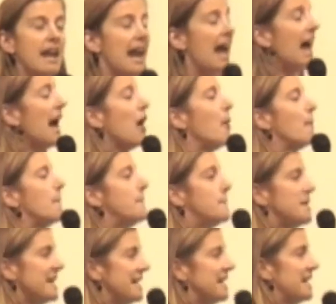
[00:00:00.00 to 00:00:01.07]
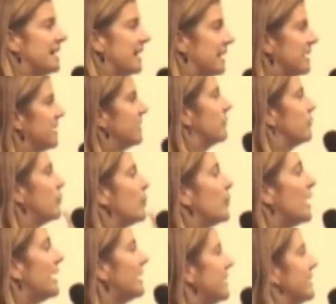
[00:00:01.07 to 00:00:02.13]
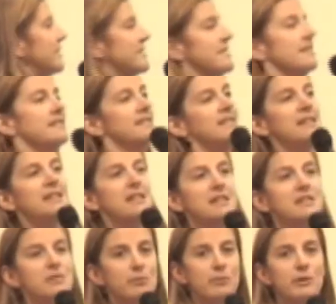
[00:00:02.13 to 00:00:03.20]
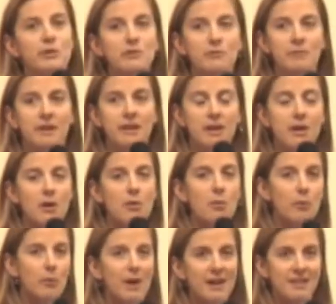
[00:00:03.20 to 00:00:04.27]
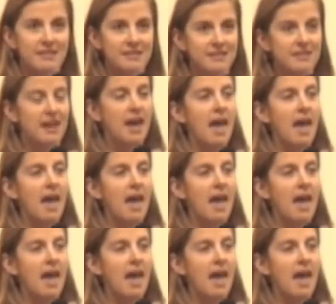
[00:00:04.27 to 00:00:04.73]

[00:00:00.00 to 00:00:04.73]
how big what sits in this room was.